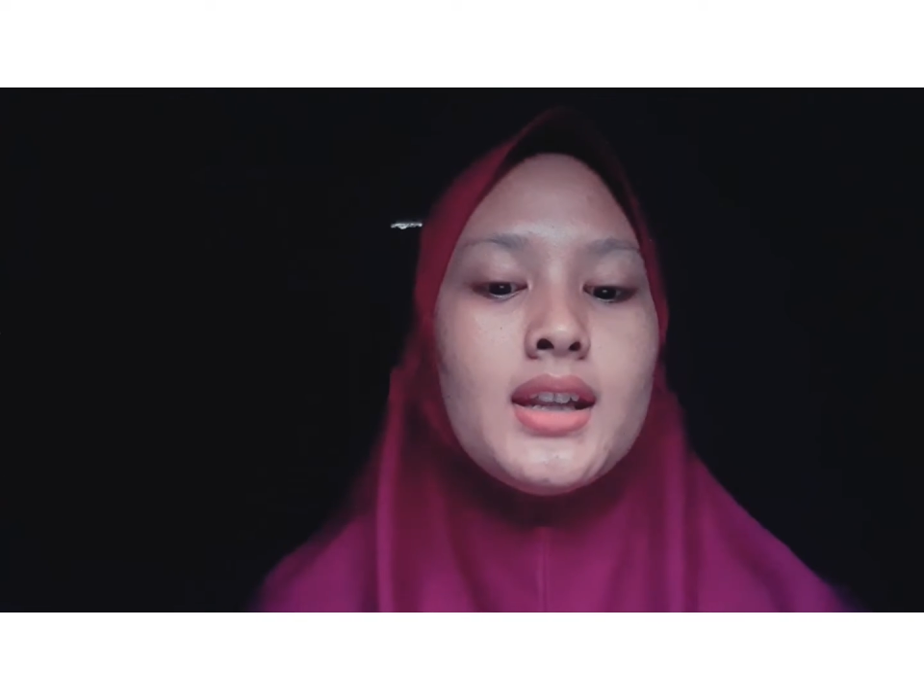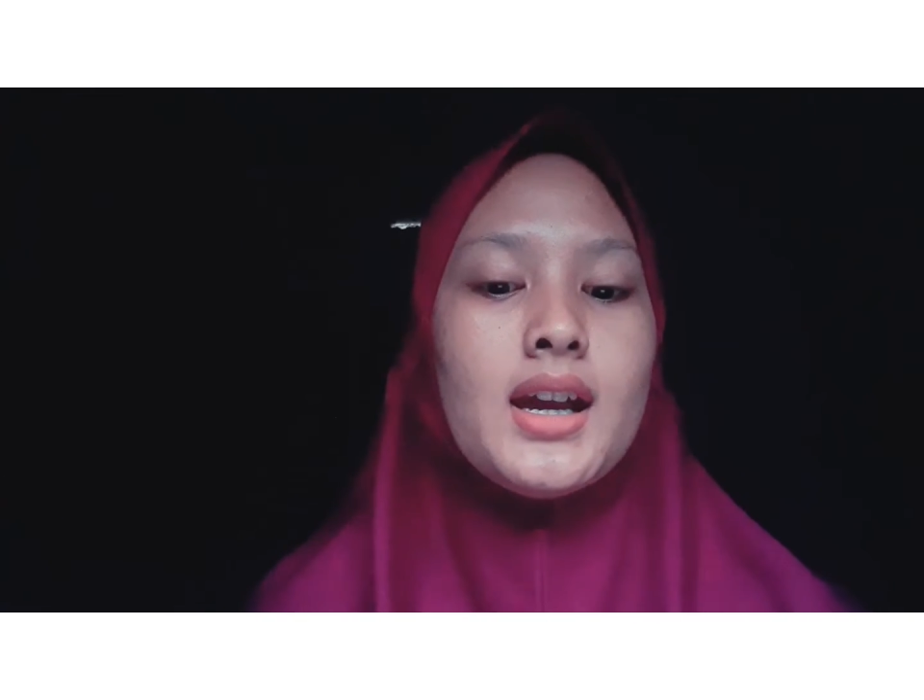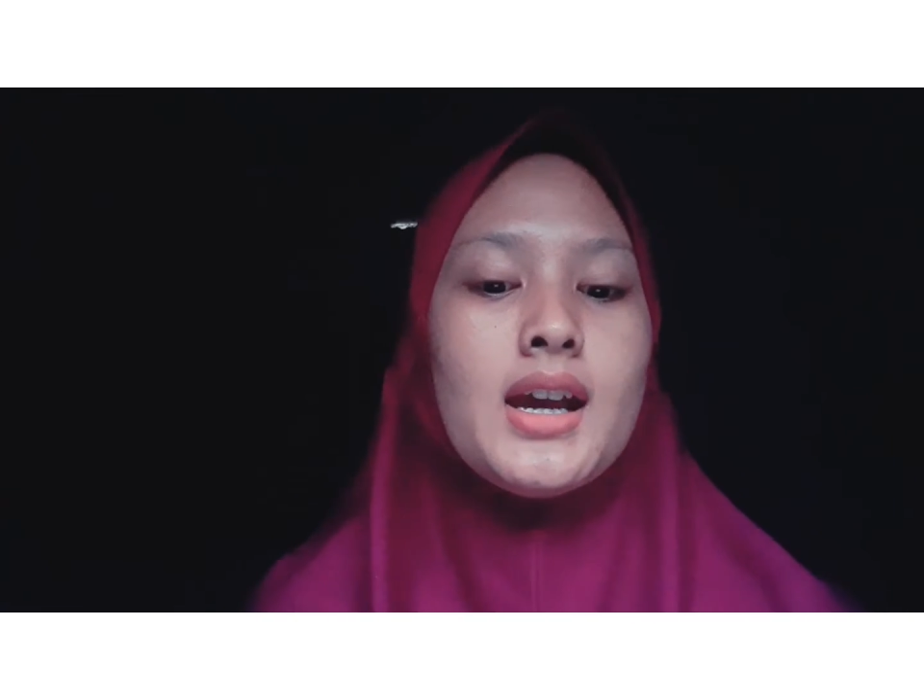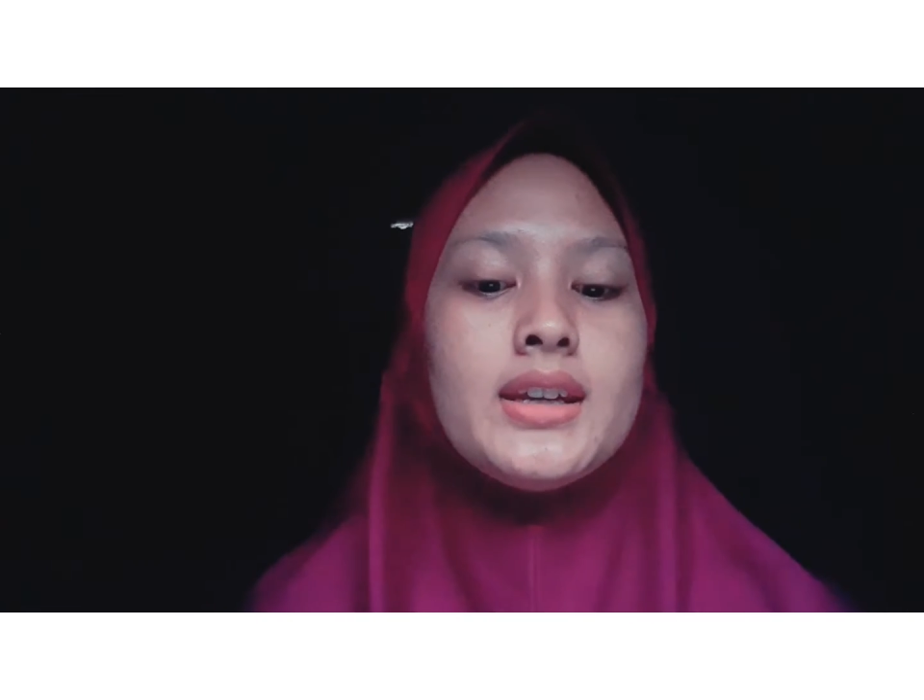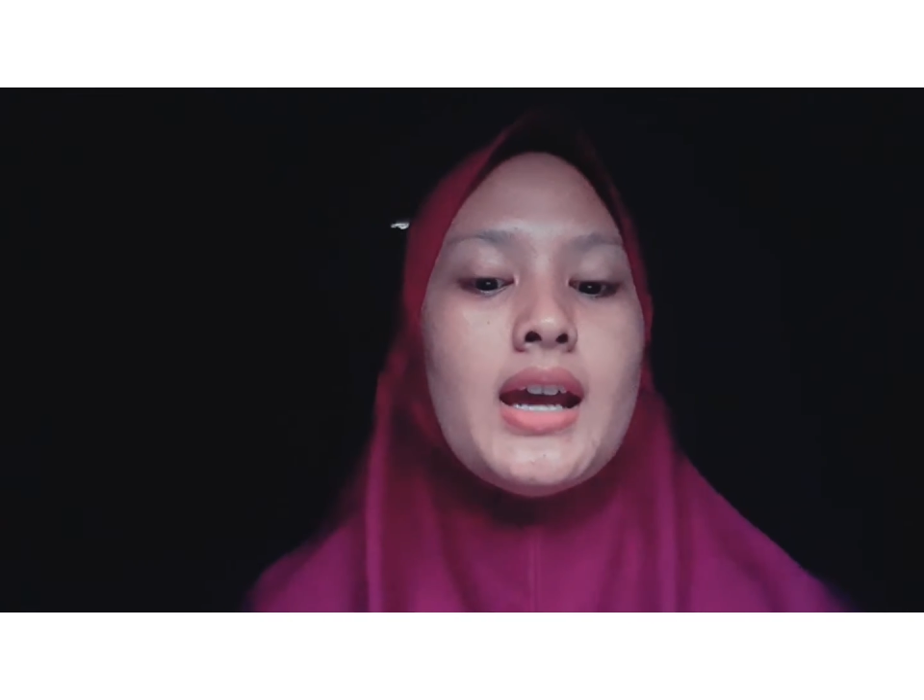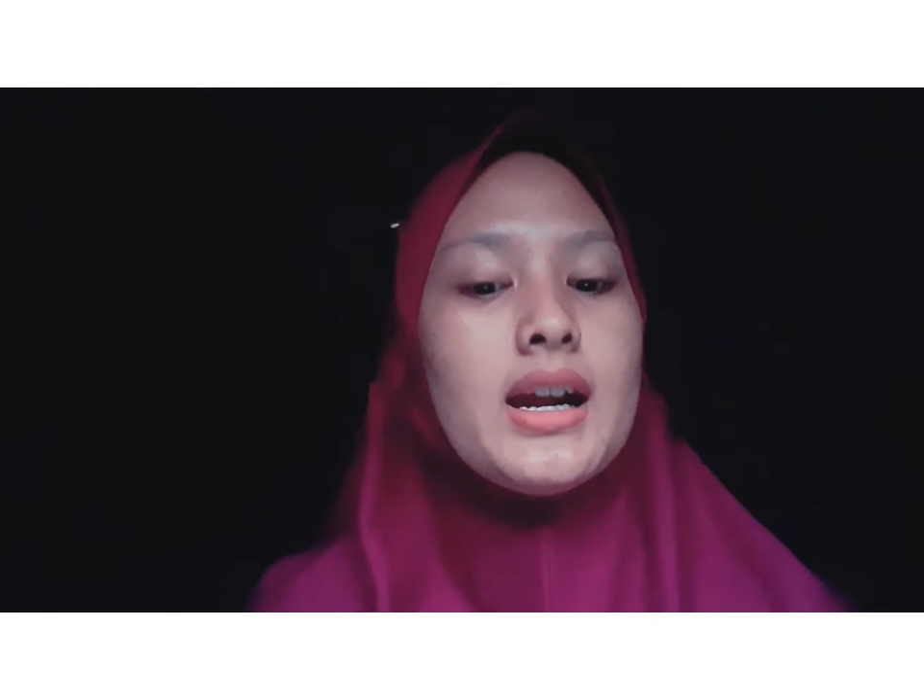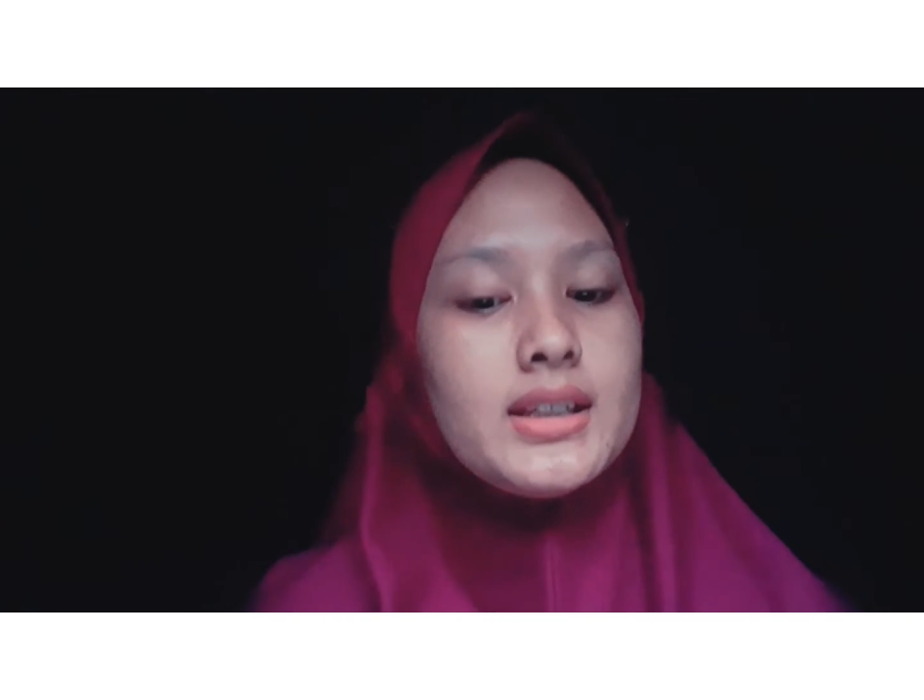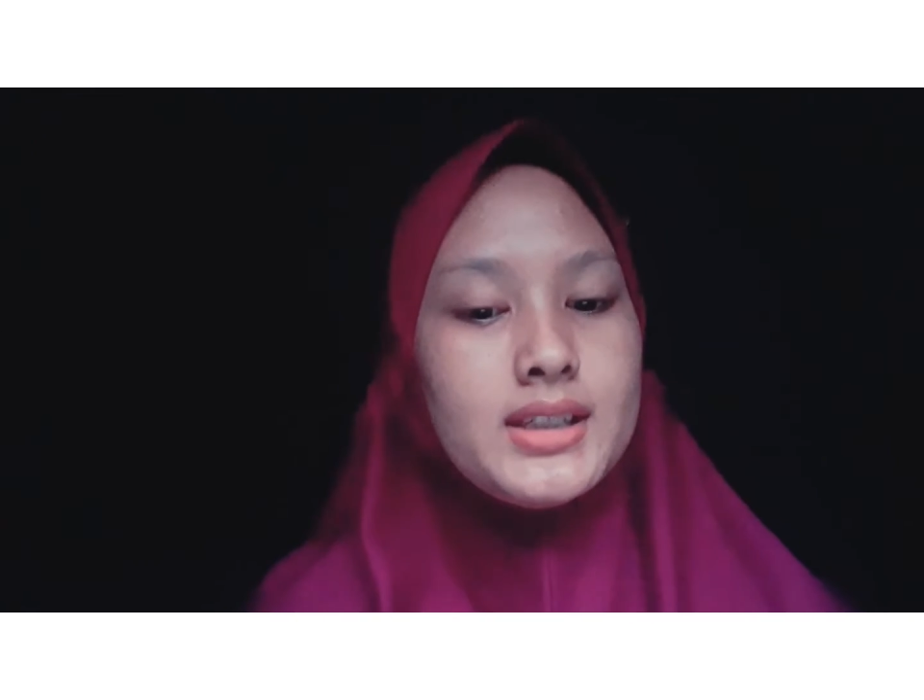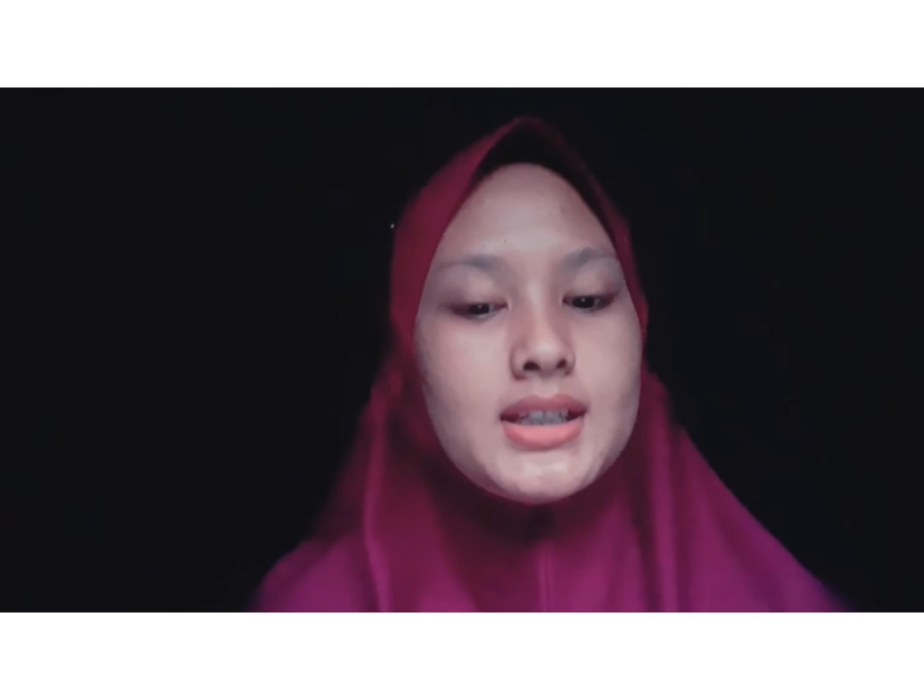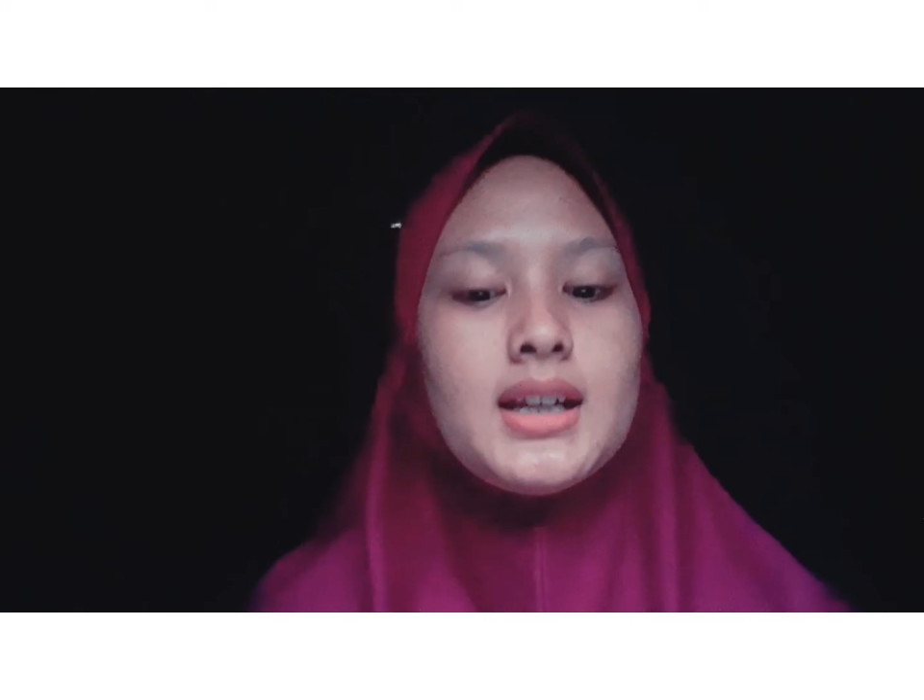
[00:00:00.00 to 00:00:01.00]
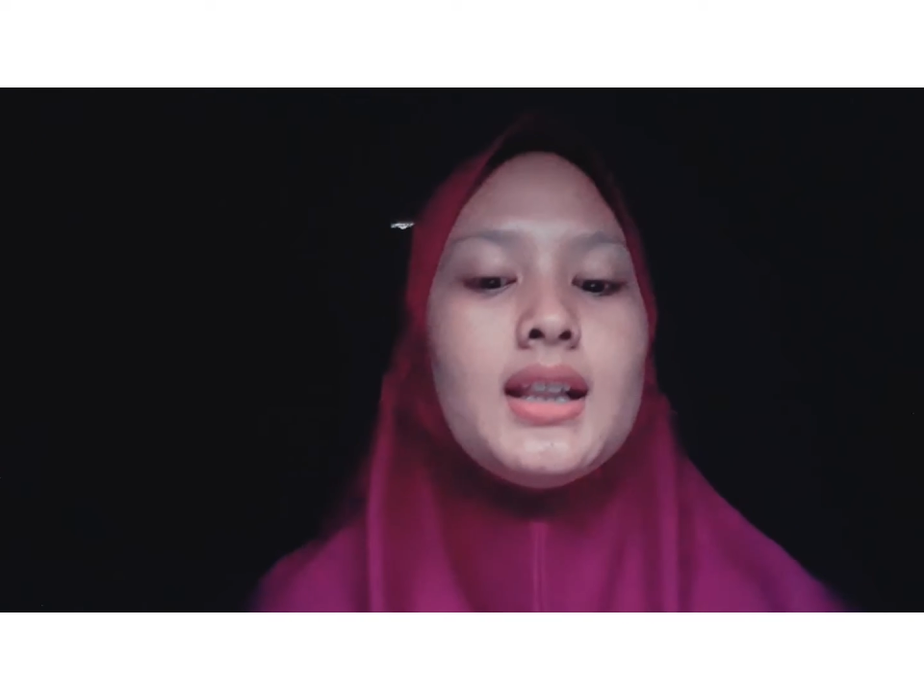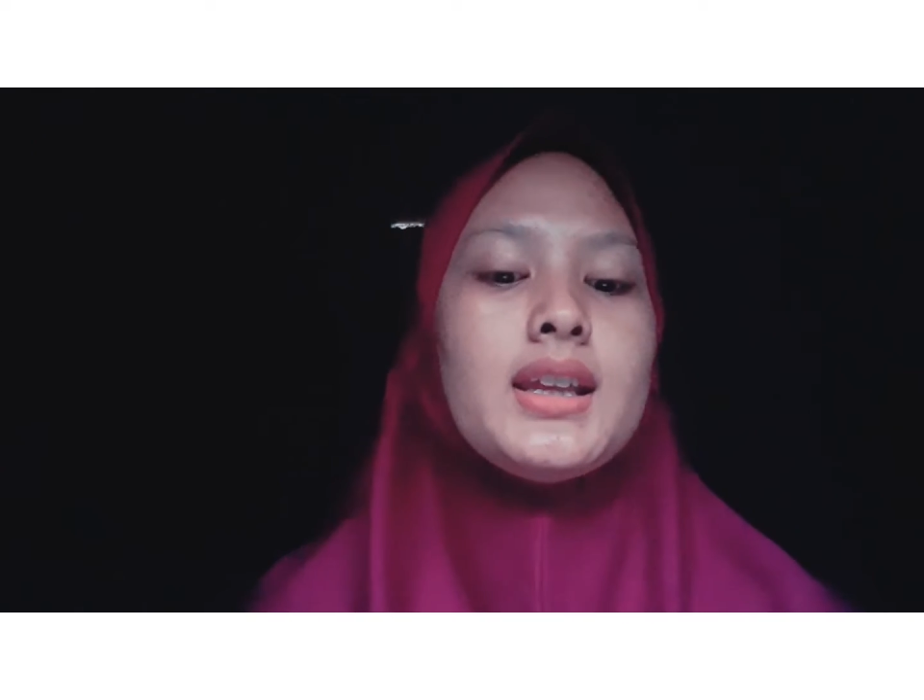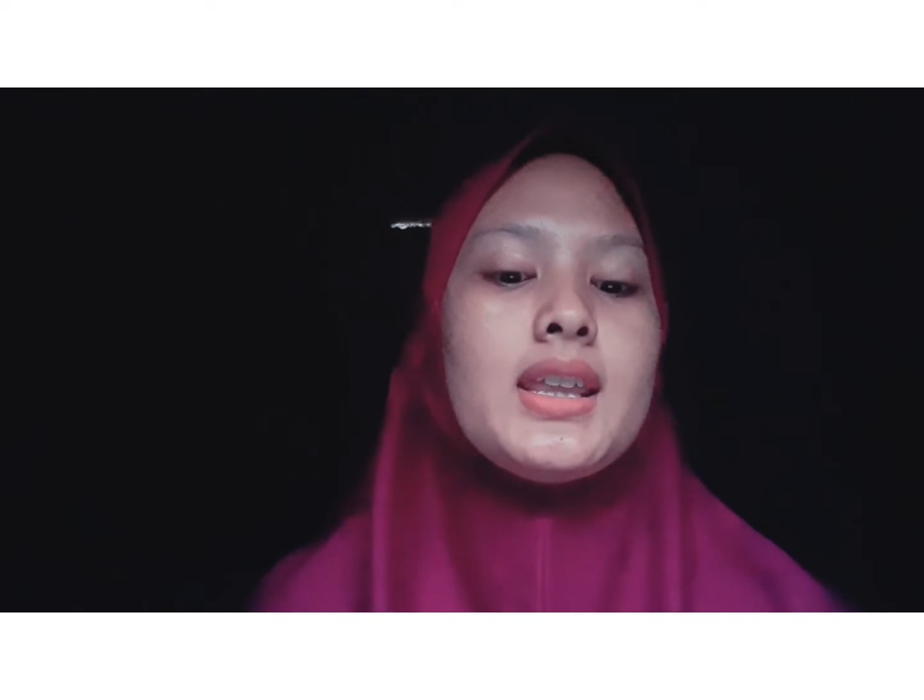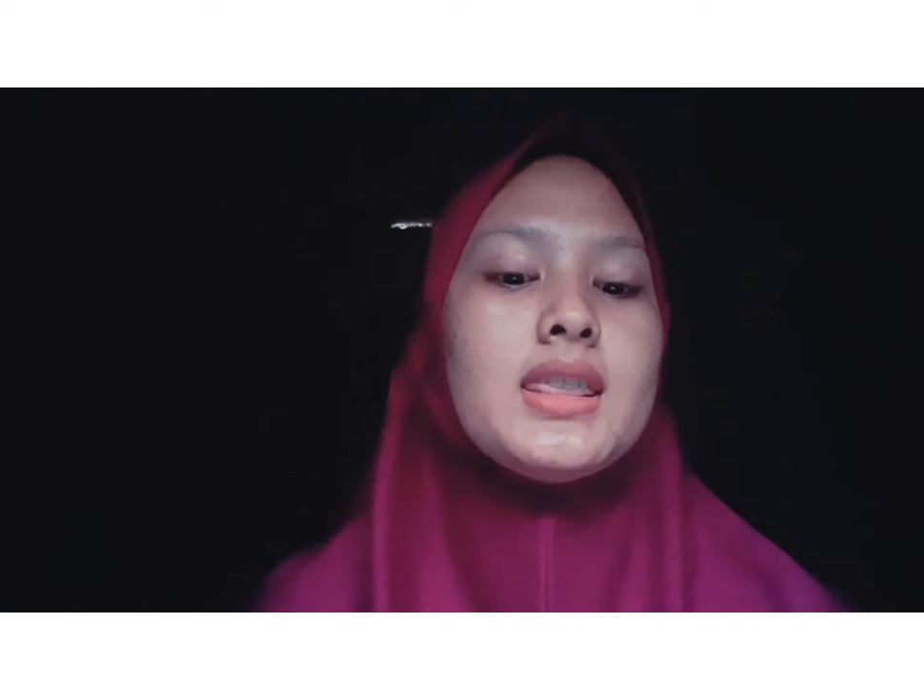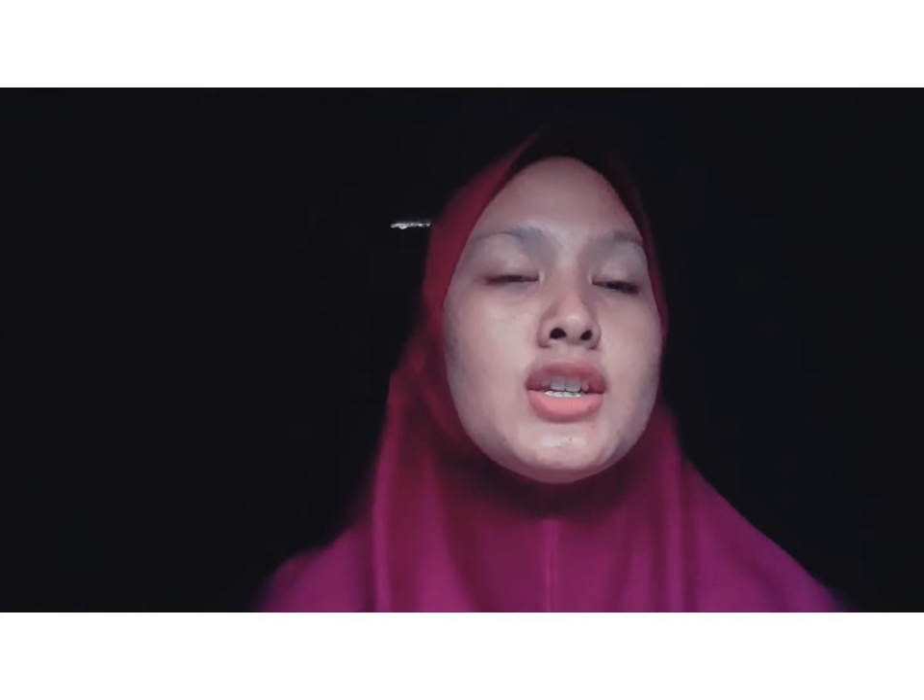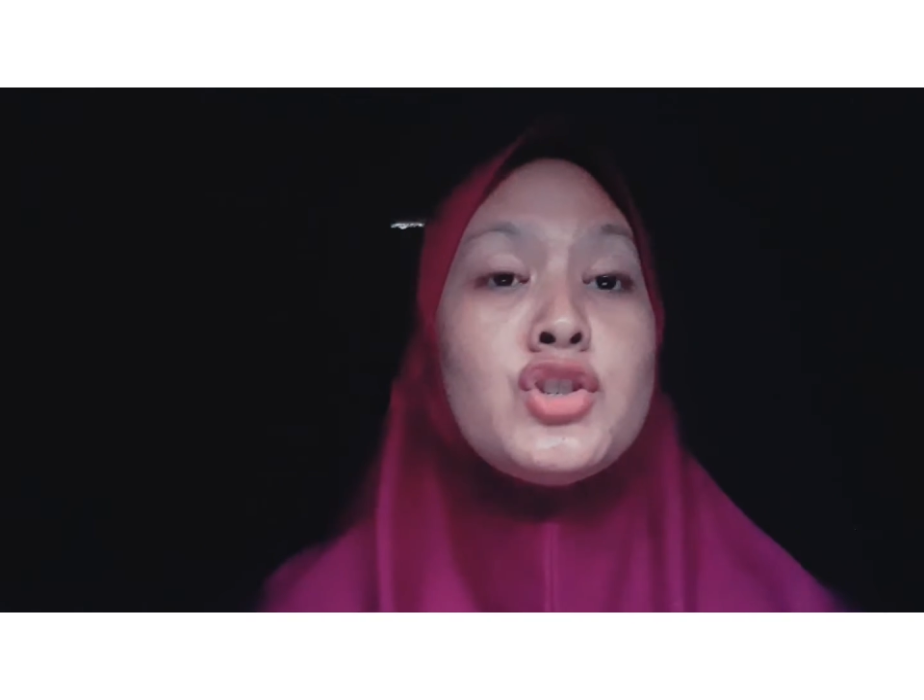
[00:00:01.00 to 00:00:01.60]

an article in the